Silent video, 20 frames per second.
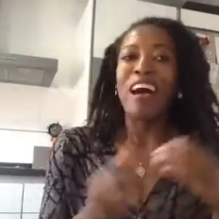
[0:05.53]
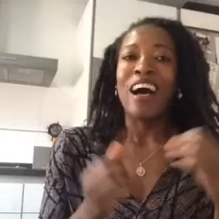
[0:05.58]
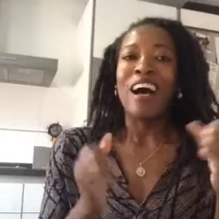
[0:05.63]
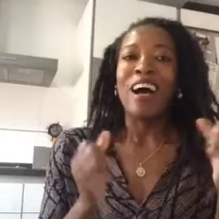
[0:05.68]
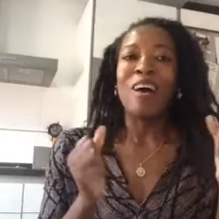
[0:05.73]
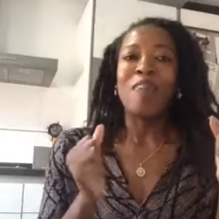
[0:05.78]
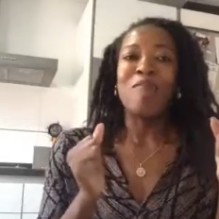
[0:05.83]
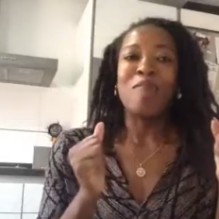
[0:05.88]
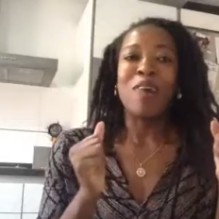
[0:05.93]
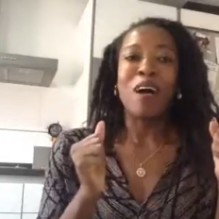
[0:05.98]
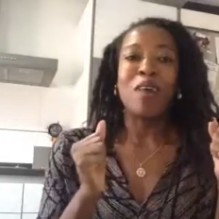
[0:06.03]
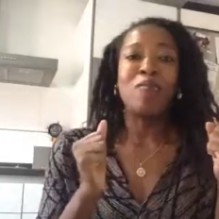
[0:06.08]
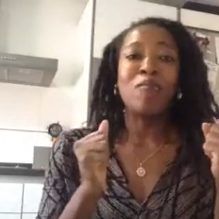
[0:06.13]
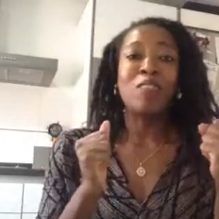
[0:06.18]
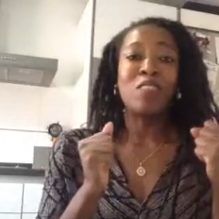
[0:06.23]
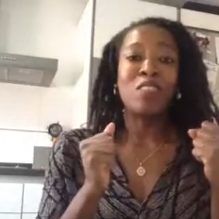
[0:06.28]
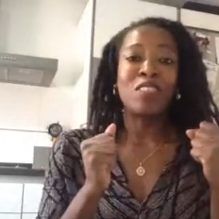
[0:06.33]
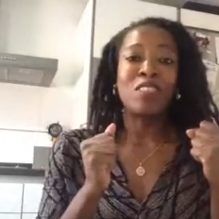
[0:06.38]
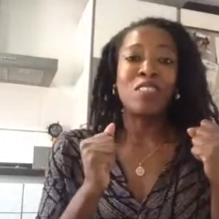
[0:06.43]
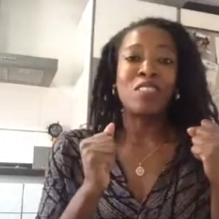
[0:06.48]

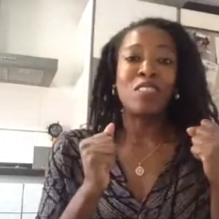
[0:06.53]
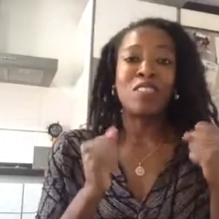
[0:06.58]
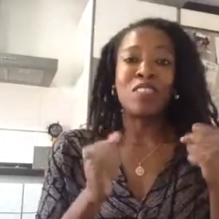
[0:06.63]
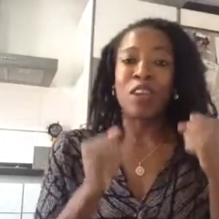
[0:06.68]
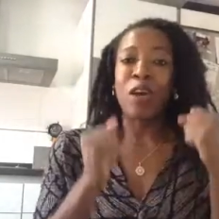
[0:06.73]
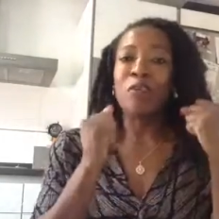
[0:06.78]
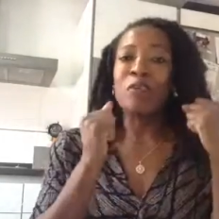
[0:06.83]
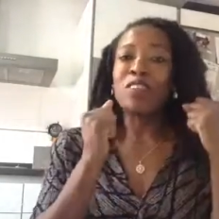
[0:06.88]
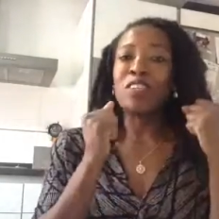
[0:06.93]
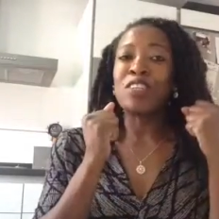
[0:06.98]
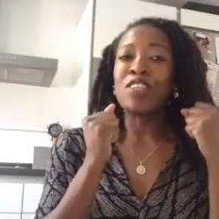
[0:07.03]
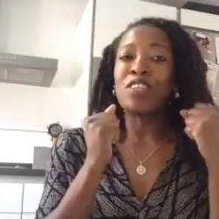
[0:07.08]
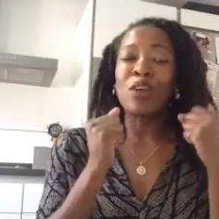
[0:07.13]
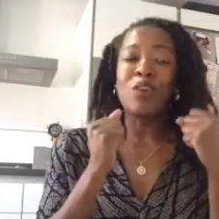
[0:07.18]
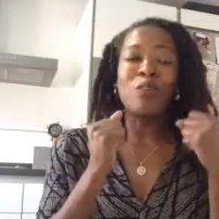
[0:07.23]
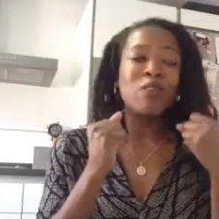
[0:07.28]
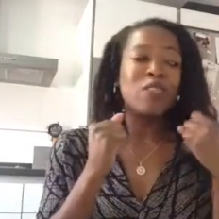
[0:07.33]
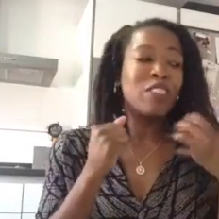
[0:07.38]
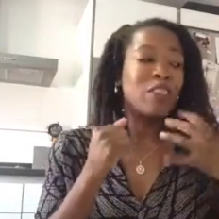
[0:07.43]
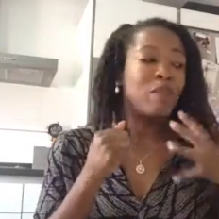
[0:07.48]
I'm going to
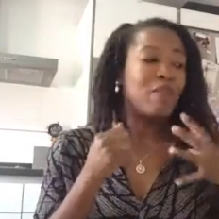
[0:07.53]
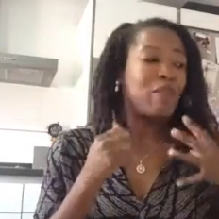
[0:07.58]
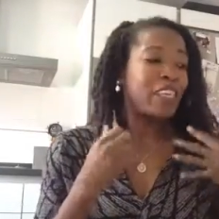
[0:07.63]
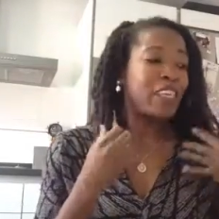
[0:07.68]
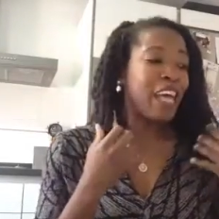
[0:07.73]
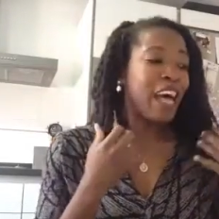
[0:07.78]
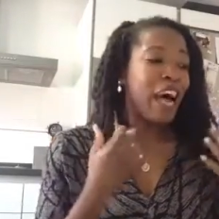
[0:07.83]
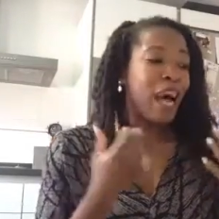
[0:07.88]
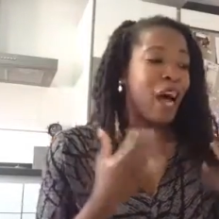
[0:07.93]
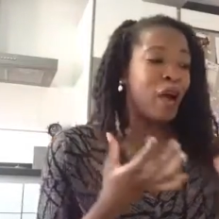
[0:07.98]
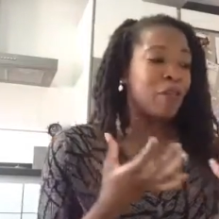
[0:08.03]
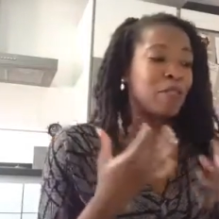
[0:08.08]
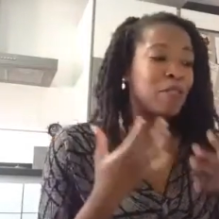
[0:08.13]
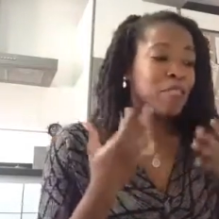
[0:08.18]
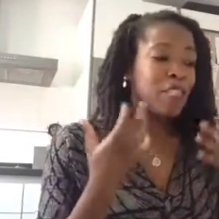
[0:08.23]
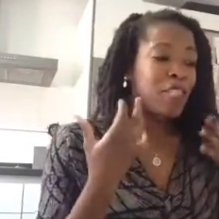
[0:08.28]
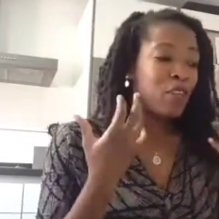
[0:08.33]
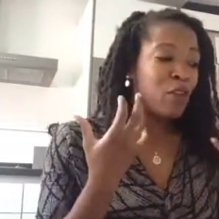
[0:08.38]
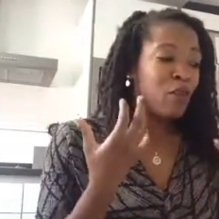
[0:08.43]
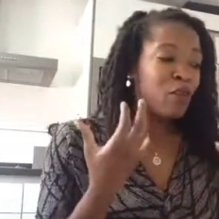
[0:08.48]
show you something that I
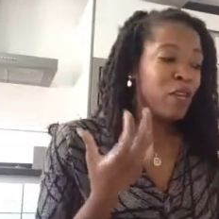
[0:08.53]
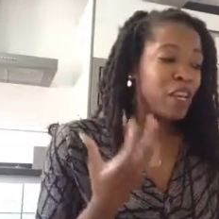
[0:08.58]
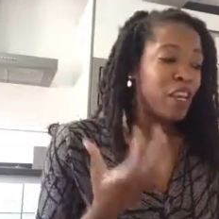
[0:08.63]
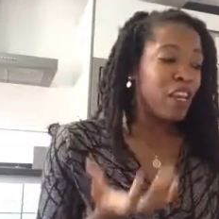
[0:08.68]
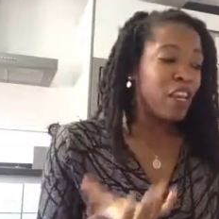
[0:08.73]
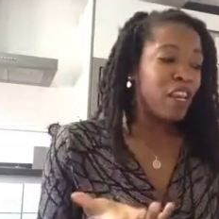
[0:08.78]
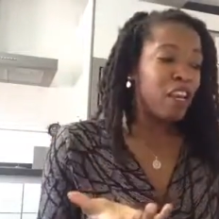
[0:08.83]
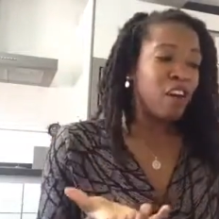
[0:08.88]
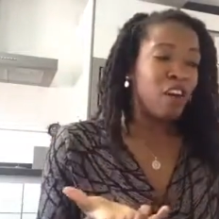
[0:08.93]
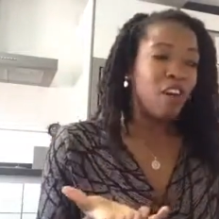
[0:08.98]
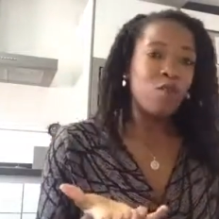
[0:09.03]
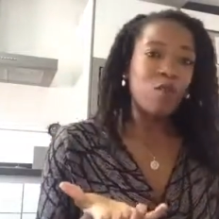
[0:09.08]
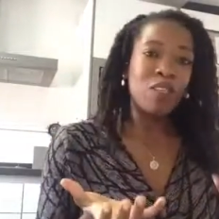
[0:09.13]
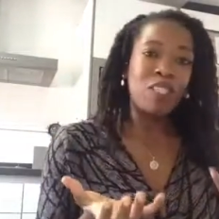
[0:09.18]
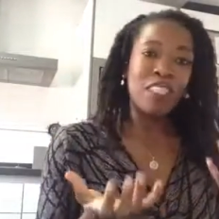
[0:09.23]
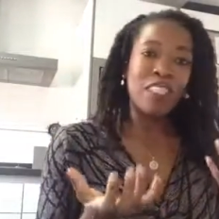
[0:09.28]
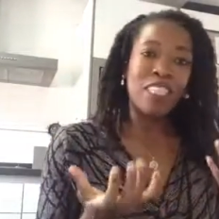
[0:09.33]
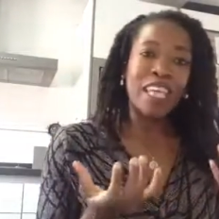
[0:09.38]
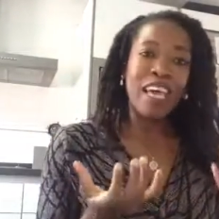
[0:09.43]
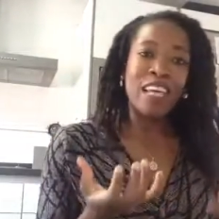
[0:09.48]
absolutely love,
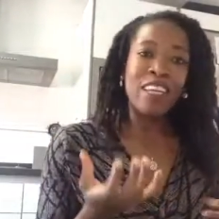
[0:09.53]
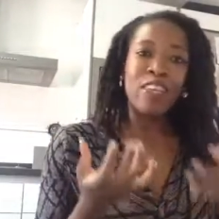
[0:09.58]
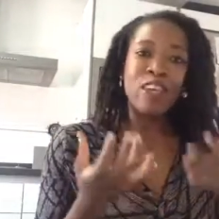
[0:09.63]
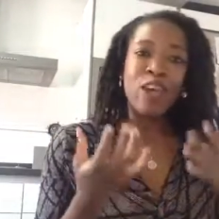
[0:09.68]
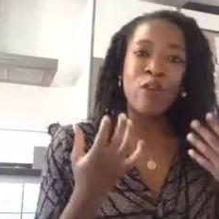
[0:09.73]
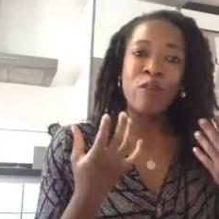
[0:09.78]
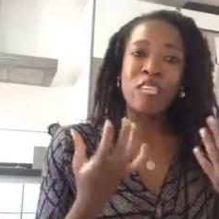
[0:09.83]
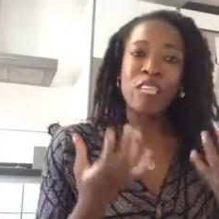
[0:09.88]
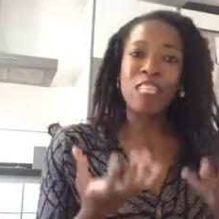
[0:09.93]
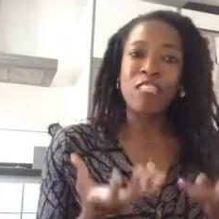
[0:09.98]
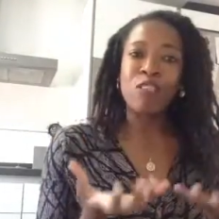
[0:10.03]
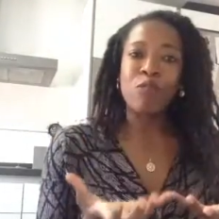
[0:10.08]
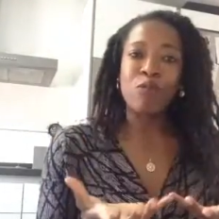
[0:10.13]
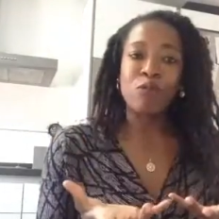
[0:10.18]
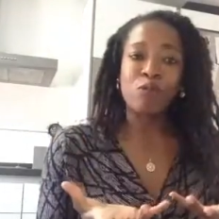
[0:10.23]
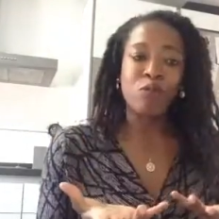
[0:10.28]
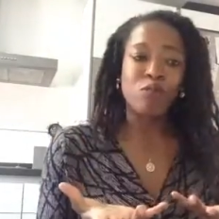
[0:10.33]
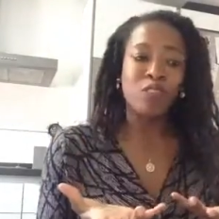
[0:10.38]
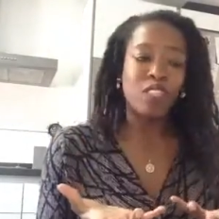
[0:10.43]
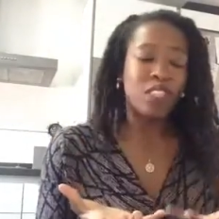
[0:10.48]
which is the Alioli
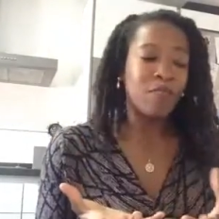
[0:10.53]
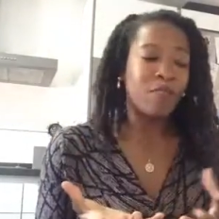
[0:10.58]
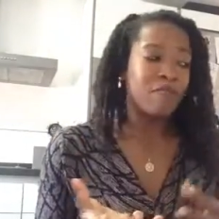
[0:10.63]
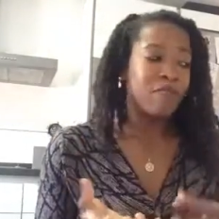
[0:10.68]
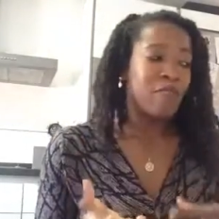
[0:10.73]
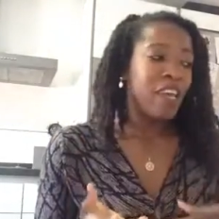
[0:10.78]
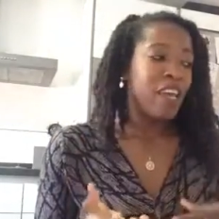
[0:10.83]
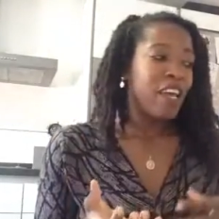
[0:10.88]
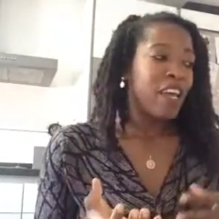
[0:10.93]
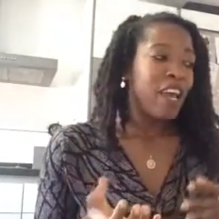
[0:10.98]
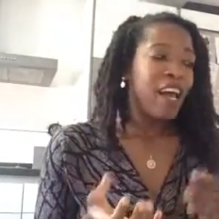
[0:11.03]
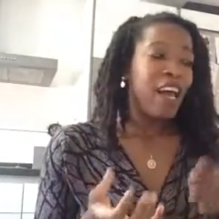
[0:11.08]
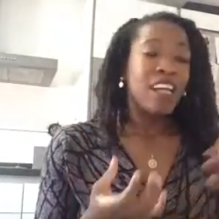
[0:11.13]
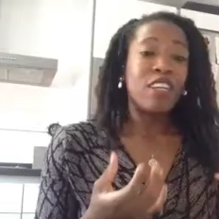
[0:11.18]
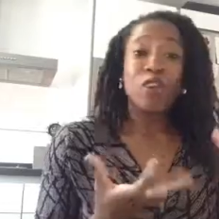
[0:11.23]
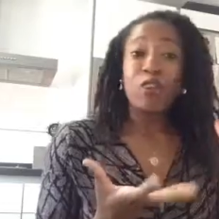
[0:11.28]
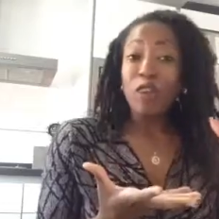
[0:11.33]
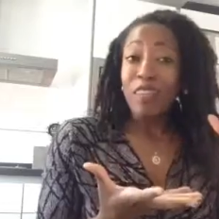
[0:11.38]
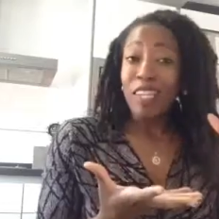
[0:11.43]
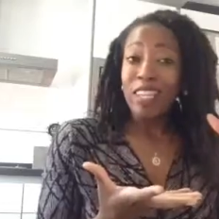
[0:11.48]
sauce.
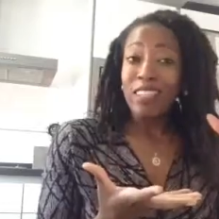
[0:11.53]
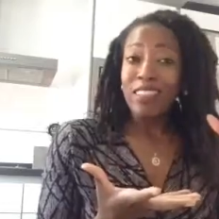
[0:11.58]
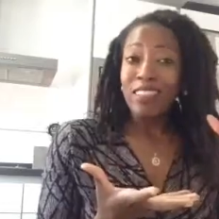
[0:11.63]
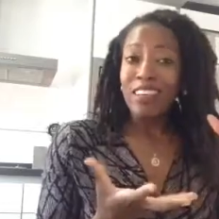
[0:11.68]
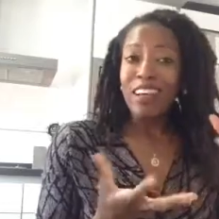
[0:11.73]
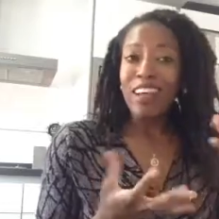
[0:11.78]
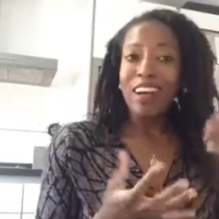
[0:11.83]
Alioli.